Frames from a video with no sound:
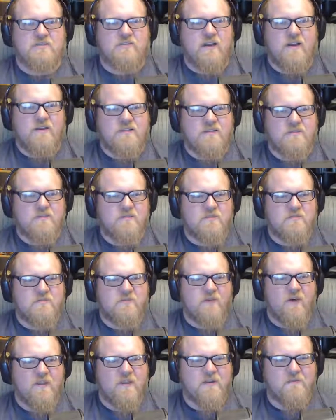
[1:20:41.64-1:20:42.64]
Christ, YouTube's
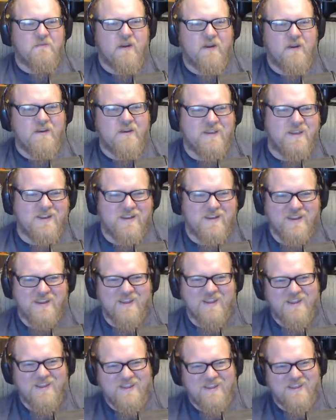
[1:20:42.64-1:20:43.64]
falling apart again.
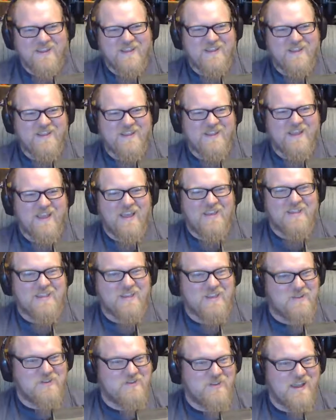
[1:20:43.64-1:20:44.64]

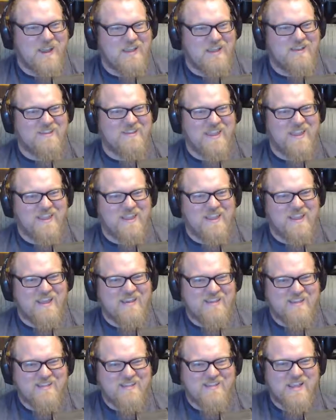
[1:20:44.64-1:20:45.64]
Did you not hear that,
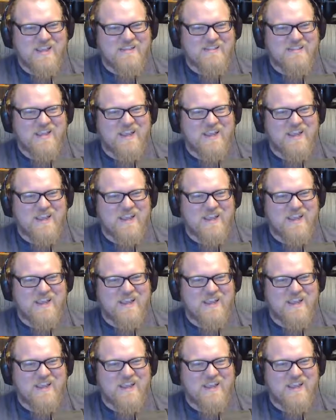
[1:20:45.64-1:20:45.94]
Glenn? Because that's